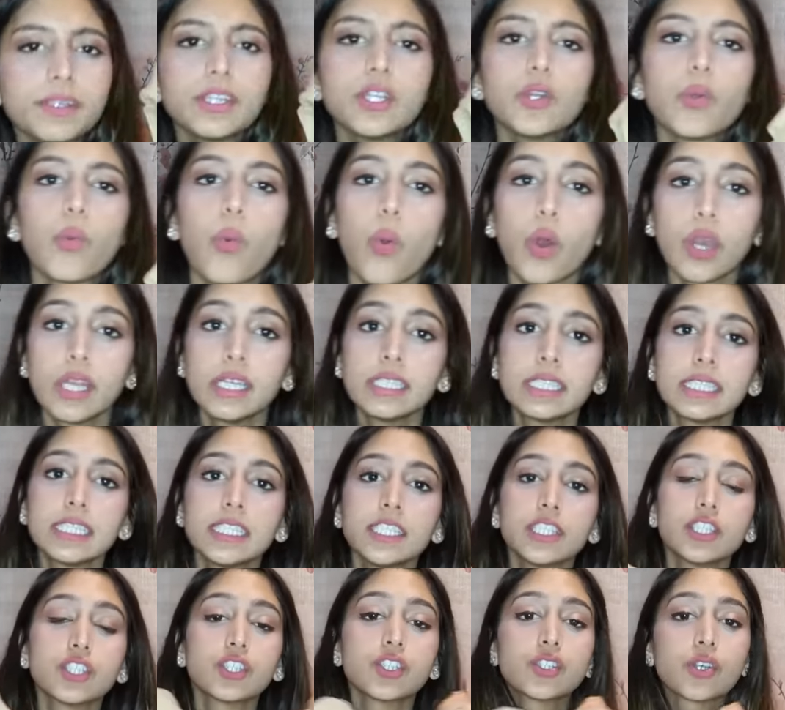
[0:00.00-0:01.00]
and the
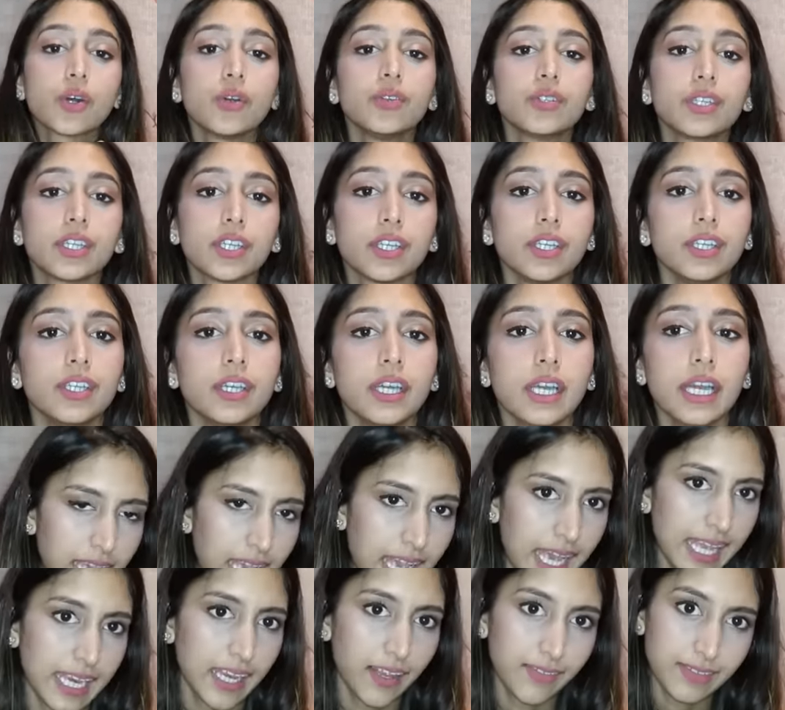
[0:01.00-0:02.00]
quality is so good.
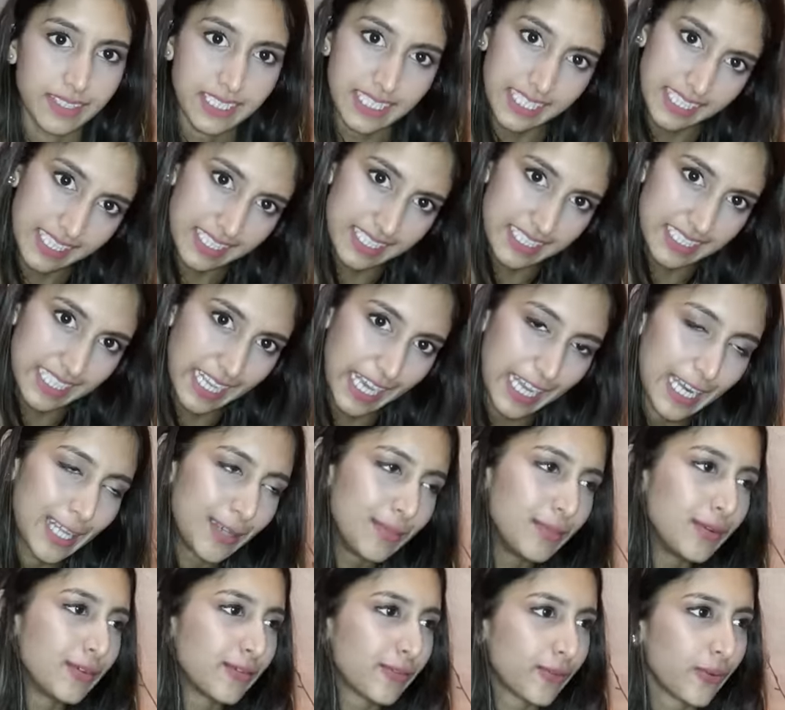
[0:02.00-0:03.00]
And I've seen this
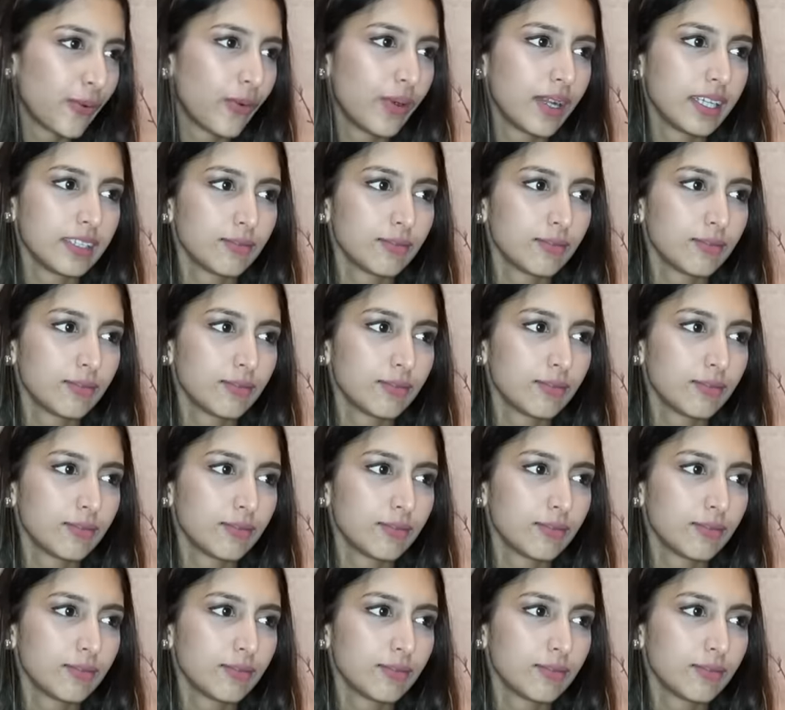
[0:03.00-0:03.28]
color before.